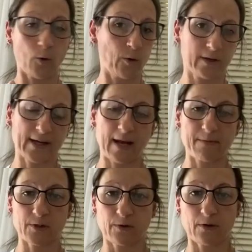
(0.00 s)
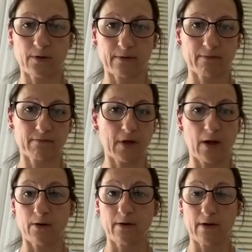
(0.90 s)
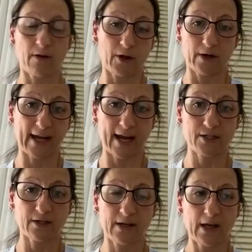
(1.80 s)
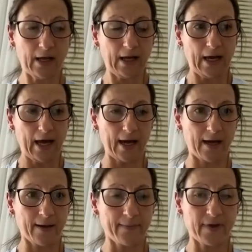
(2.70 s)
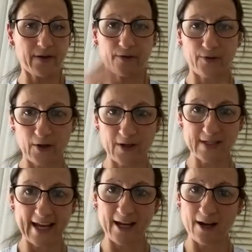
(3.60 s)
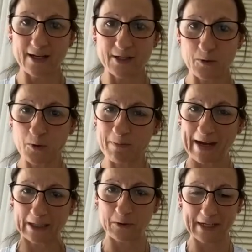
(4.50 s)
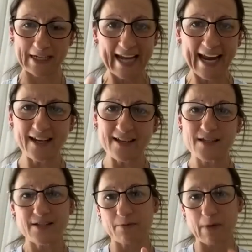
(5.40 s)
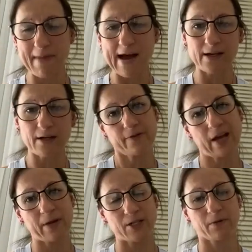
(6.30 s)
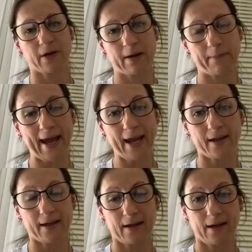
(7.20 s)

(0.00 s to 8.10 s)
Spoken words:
order that comes through on the odd occasion. Thursday, I do all my little containers for my market of how much I'm going to bake.